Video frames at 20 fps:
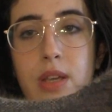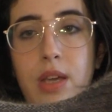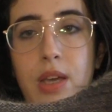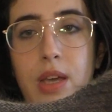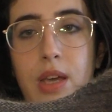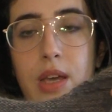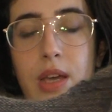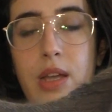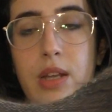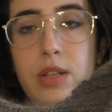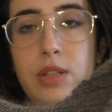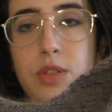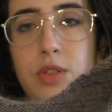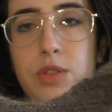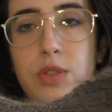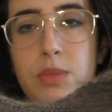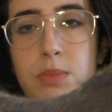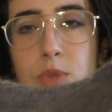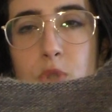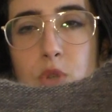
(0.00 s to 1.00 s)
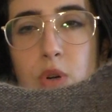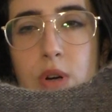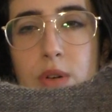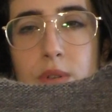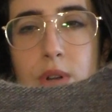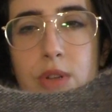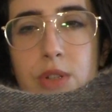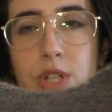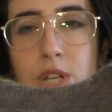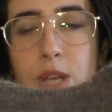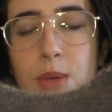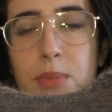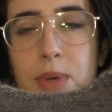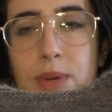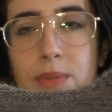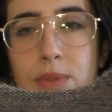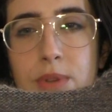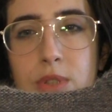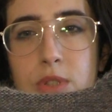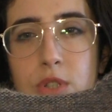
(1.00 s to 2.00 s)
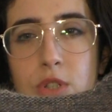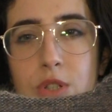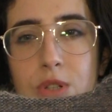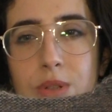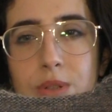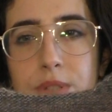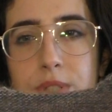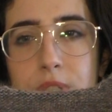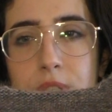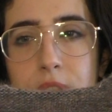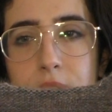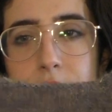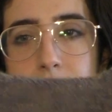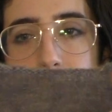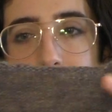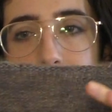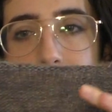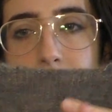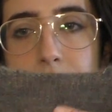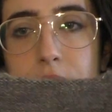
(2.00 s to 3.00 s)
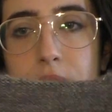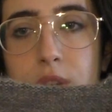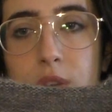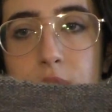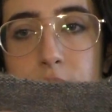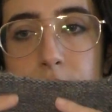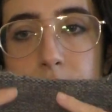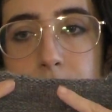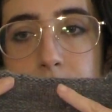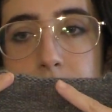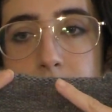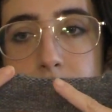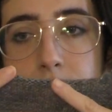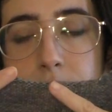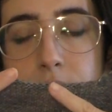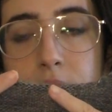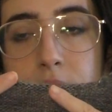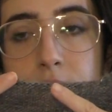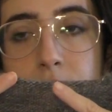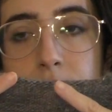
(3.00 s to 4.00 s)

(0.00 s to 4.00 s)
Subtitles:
and you do some short row shaping for the shoulders and increase